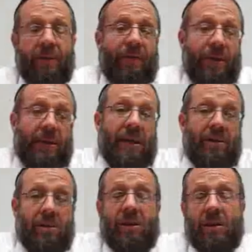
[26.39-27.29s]
in fact,
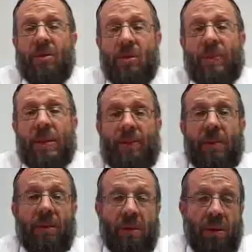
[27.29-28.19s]
actually to most people,